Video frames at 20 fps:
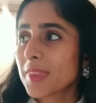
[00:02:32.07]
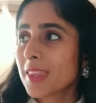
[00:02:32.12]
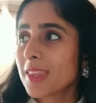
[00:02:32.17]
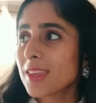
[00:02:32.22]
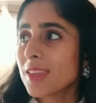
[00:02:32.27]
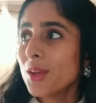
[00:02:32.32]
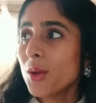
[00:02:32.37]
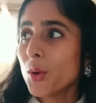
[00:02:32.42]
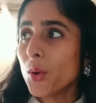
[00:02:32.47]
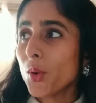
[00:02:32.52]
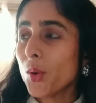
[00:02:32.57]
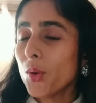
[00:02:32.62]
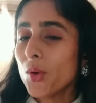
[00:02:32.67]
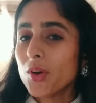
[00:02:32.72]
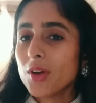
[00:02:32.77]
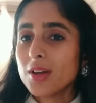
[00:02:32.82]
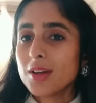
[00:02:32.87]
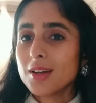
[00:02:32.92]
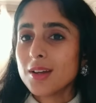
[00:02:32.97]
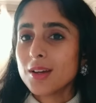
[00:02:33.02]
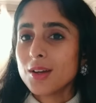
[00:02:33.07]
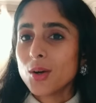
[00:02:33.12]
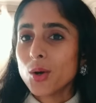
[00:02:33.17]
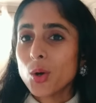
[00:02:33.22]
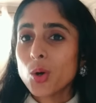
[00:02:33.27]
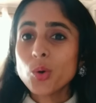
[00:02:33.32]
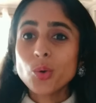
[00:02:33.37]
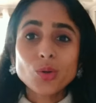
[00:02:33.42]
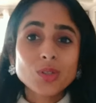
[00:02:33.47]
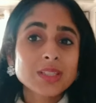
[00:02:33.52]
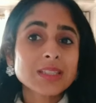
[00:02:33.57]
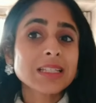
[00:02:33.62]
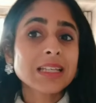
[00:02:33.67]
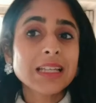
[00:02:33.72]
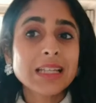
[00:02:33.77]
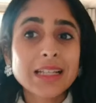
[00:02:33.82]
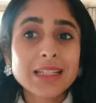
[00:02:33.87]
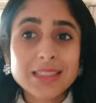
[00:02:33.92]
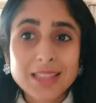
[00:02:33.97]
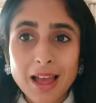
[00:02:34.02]
you know, who
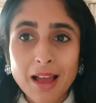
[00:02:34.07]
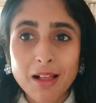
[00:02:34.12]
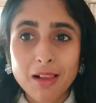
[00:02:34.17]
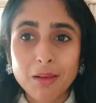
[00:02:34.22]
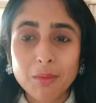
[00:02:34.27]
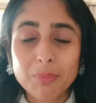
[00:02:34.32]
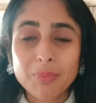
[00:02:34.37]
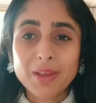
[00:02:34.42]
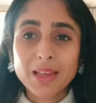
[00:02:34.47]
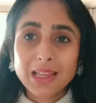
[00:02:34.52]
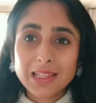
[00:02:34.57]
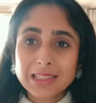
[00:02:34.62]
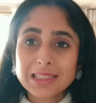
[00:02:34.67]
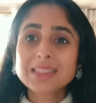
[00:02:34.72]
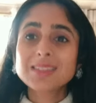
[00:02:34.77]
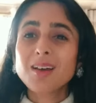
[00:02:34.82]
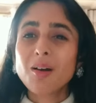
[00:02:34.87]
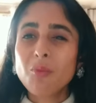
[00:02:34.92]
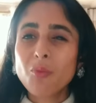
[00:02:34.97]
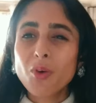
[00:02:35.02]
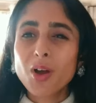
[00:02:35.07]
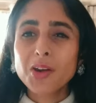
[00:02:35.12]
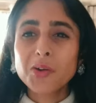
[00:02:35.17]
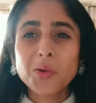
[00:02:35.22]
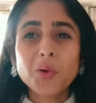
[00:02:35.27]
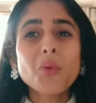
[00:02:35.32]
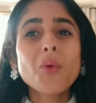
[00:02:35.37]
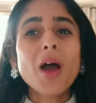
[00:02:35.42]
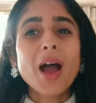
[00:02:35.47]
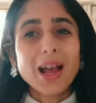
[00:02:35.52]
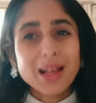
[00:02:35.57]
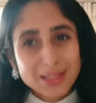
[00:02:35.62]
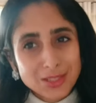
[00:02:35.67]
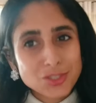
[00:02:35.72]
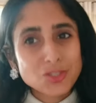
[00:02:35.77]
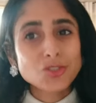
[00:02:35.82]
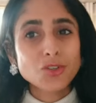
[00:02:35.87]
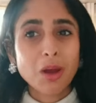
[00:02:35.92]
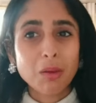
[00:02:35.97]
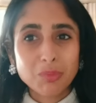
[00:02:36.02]
seeks help? It's someone who
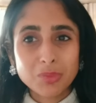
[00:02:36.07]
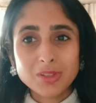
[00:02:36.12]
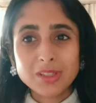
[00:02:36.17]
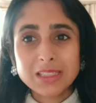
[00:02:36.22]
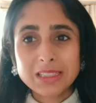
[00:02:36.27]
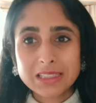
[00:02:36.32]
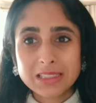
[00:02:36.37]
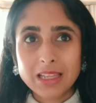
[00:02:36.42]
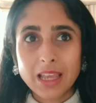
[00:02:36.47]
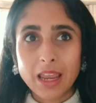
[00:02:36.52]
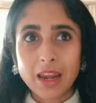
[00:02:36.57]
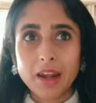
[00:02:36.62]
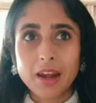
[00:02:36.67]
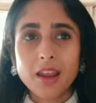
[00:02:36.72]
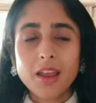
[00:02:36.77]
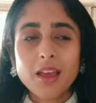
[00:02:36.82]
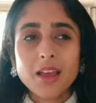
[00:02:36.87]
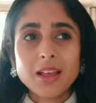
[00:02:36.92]
has troubled skin.